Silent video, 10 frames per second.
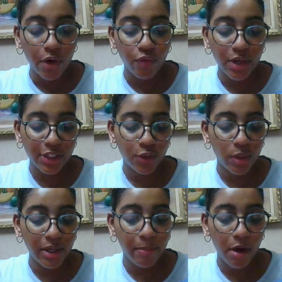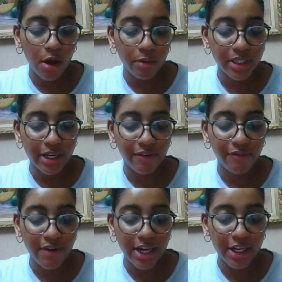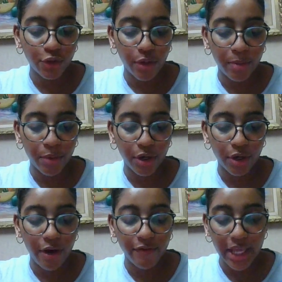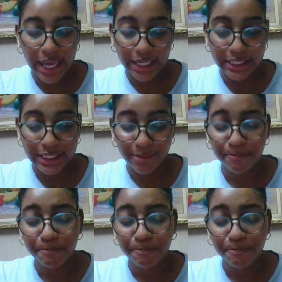red sweaty palms, and a fine tremor of the hands.